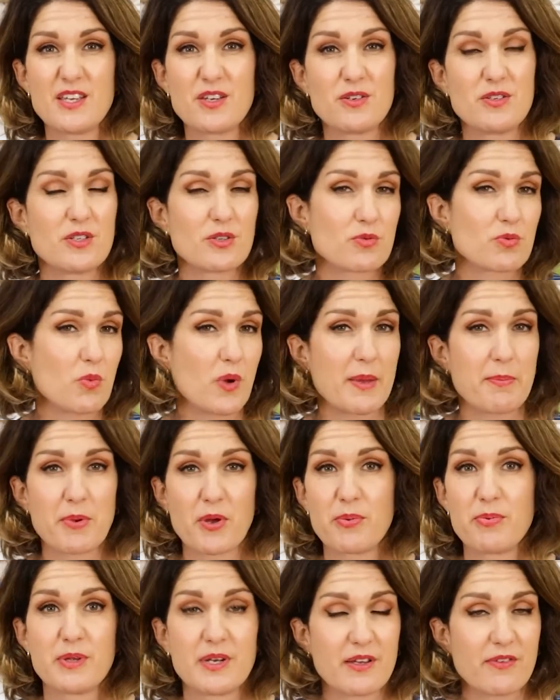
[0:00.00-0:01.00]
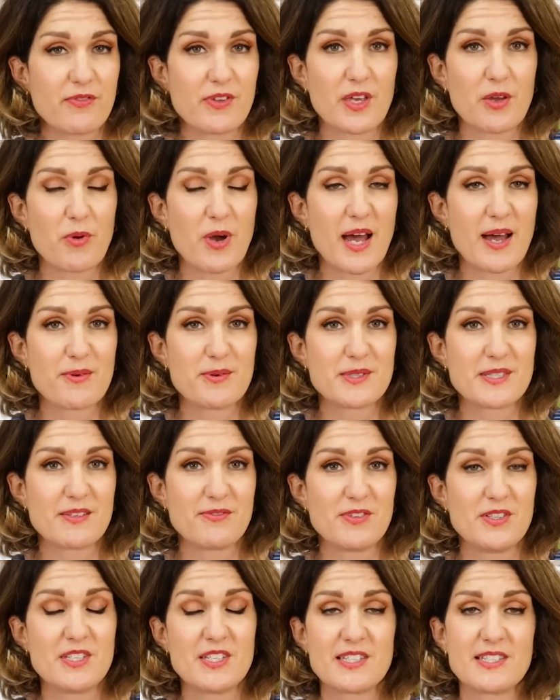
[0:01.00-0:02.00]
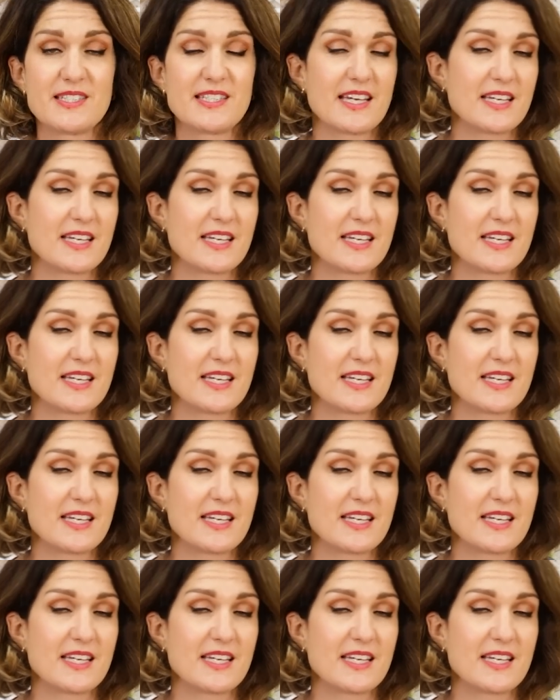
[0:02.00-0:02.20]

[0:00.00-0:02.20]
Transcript: could just whip up in a few hours if you just